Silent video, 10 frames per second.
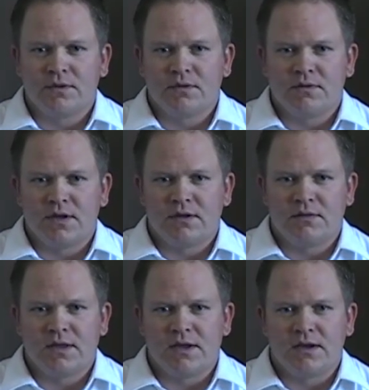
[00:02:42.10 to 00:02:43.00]

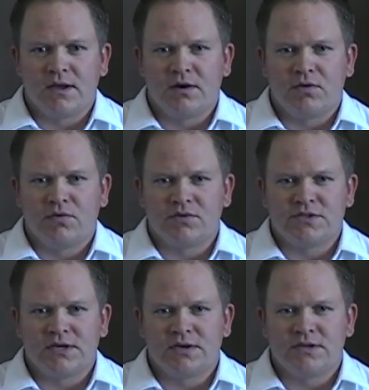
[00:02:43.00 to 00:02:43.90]
They
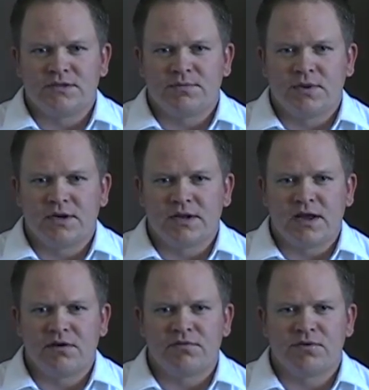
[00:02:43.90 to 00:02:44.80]
oversee and discipline
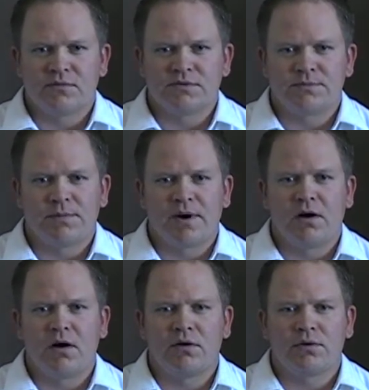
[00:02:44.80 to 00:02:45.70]
accounting firms to
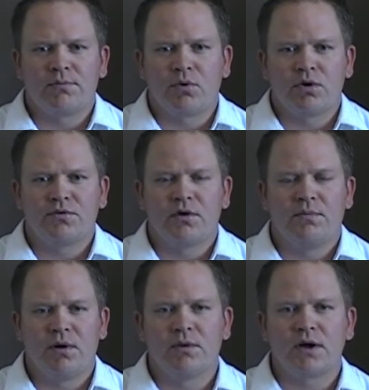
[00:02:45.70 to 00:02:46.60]
prepare audit reports on
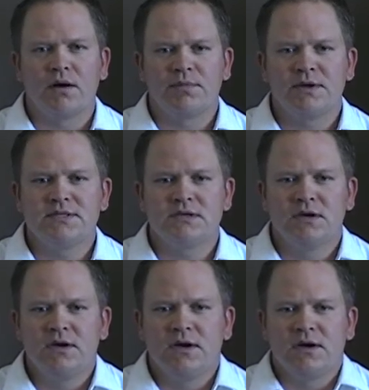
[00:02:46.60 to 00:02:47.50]
public companies.
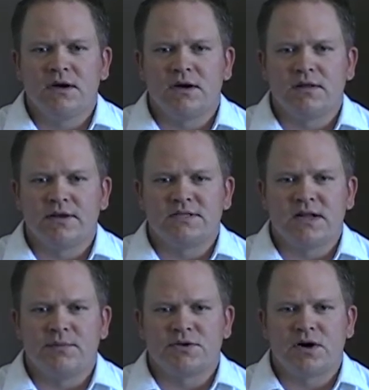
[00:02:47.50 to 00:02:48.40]
They
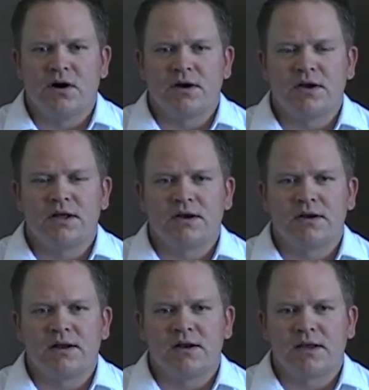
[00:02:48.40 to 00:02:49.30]
establish auditing
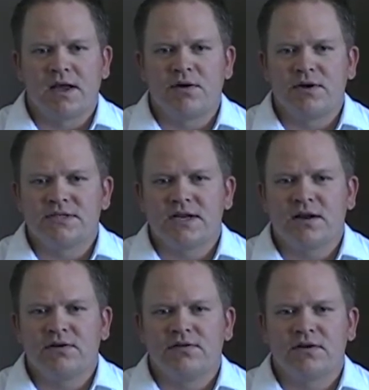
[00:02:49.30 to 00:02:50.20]
and accounting
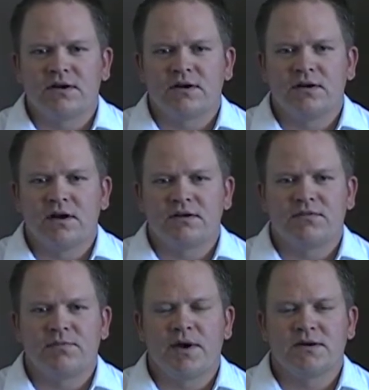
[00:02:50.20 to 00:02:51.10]
standards and conduct
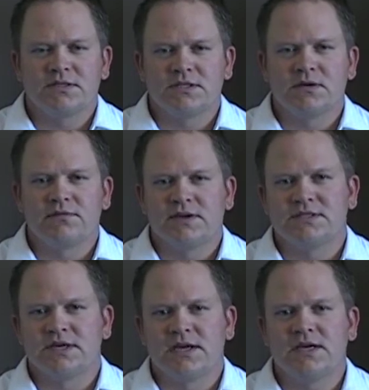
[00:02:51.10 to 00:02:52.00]
inspections and
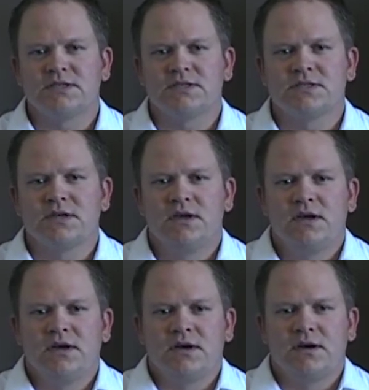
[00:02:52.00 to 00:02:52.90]
investigations
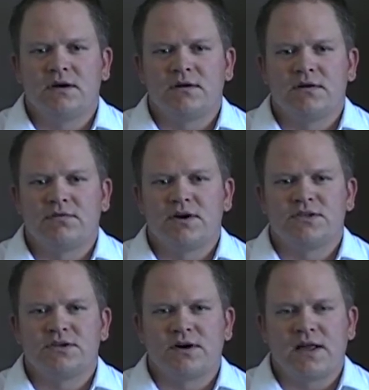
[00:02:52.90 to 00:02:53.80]
of
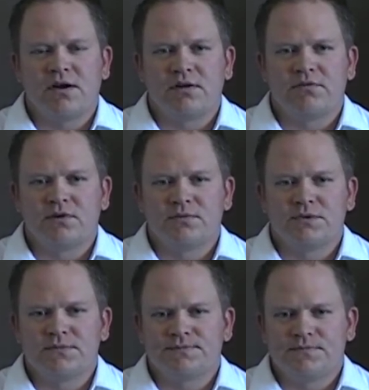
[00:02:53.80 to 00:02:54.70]
registered accounting firms.